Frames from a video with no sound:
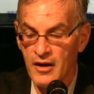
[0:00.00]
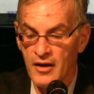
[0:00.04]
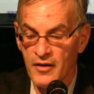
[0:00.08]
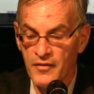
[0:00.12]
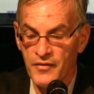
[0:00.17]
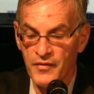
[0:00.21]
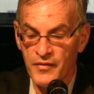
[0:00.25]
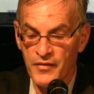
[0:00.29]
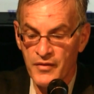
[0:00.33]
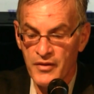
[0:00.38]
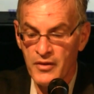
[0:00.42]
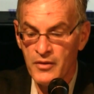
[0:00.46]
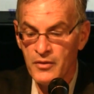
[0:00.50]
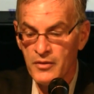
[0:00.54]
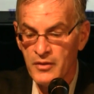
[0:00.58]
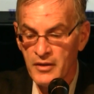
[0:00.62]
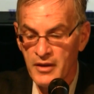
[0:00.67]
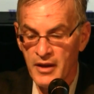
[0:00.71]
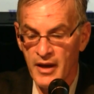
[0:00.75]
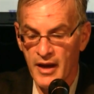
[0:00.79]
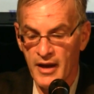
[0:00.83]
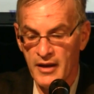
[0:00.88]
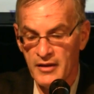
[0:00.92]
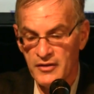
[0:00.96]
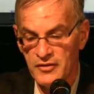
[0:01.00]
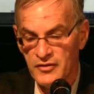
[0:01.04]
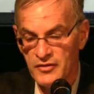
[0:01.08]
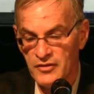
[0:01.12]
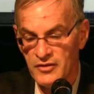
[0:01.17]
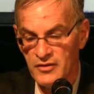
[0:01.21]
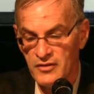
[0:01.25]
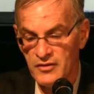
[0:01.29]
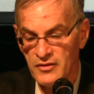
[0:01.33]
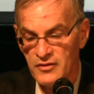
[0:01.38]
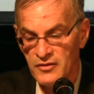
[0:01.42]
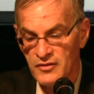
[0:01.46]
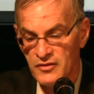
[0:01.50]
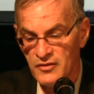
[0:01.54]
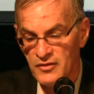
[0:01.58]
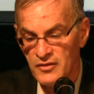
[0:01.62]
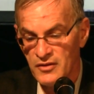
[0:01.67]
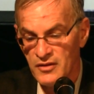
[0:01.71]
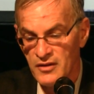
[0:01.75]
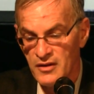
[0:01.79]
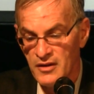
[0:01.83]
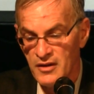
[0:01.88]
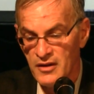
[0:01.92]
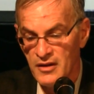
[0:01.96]
a few
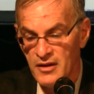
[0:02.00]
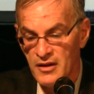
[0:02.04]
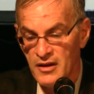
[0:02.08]
cases,